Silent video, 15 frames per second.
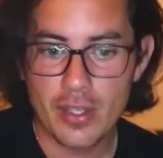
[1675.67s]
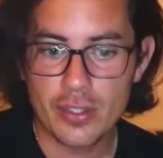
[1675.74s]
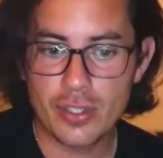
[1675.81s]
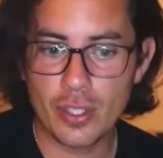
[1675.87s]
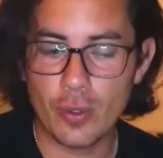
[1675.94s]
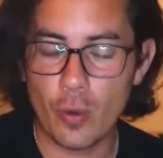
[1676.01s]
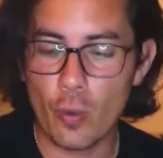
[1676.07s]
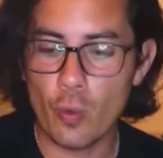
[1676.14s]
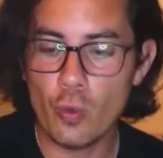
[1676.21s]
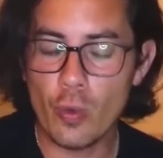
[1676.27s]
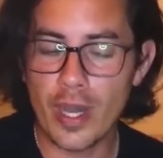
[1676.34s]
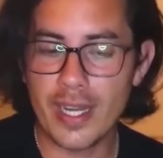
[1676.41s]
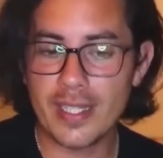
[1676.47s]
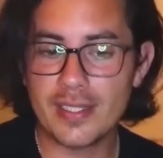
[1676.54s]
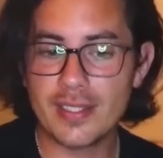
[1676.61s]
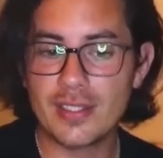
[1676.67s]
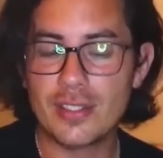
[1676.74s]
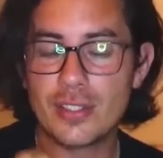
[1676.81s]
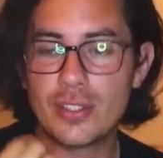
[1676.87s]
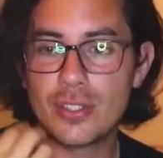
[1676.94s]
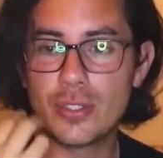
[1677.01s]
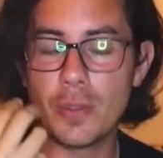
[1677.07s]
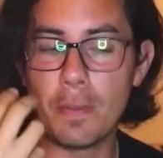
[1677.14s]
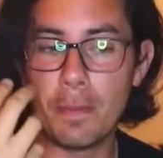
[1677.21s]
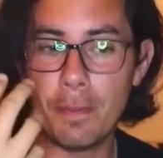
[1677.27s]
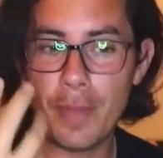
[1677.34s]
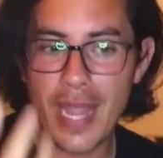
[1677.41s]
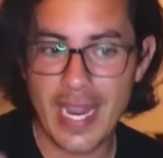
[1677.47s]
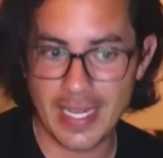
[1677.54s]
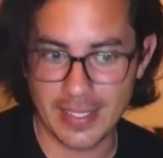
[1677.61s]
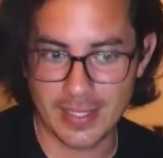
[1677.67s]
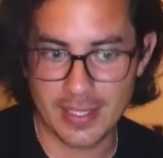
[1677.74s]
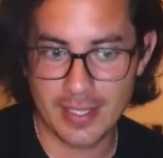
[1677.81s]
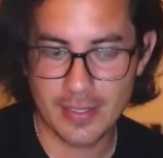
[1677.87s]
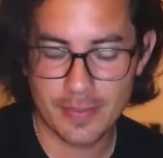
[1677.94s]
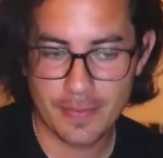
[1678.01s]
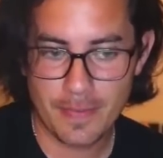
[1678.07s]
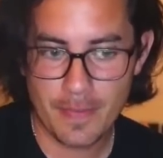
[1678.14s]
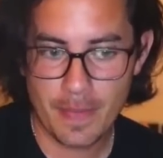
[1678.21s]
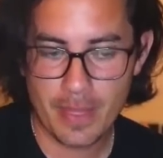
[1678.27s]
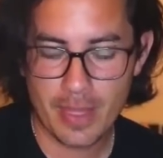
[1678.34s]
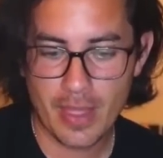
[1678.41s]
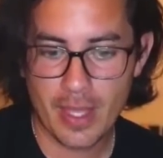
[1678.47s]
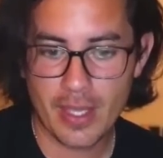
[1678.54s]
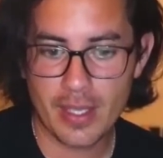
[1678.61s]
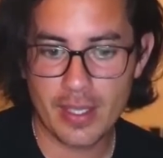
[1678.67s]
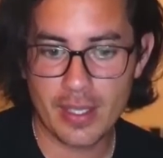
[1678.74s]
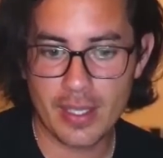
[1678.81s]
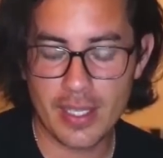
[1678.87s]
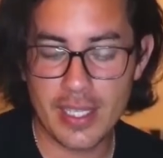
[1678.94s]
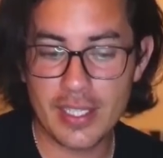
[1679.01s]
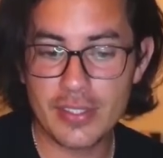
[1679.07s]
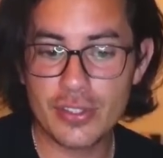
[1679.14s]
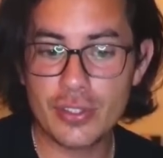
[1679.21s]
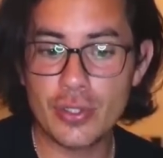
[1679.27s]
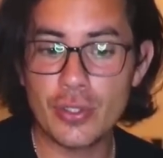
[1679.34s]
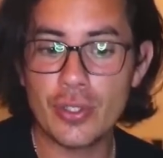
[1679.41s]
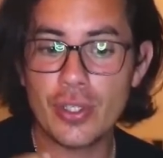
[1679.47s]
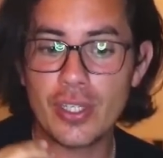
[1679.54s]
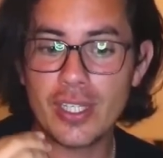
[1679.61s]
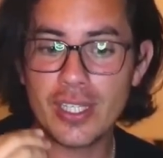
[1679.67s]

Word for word: So what is to paint? Is to